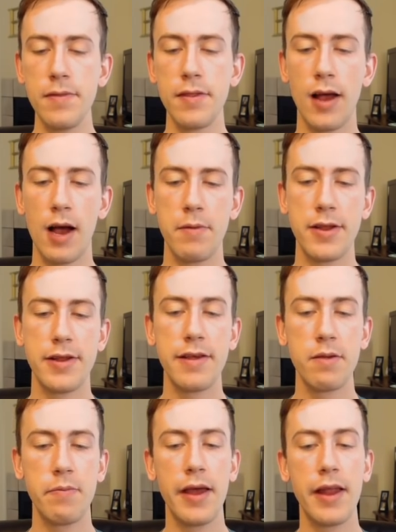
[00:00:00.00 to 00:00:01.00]
I'm
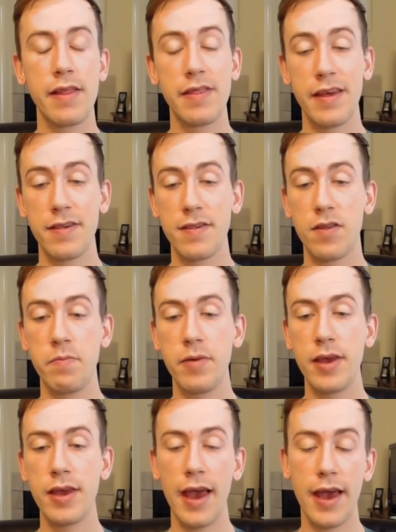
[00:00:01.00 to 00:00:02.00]
anticipating this to
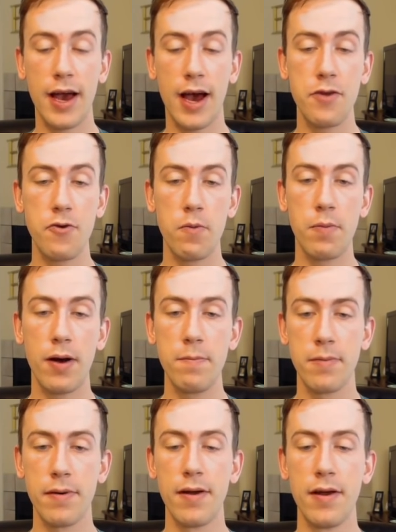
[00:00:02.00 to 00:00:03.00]
be a Hydro
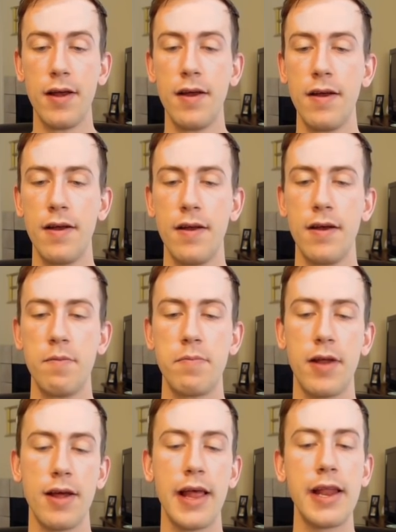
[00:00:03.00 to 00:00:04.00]
Pump,
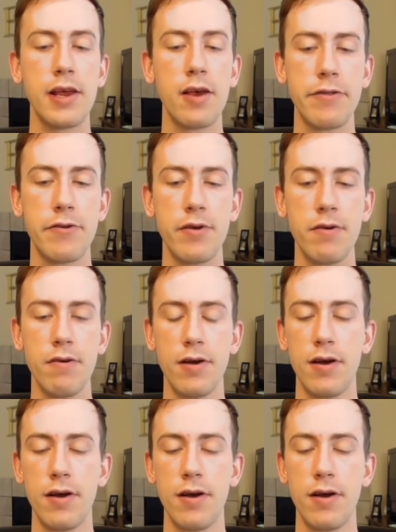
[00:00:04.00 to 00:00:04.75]
but I let it go through.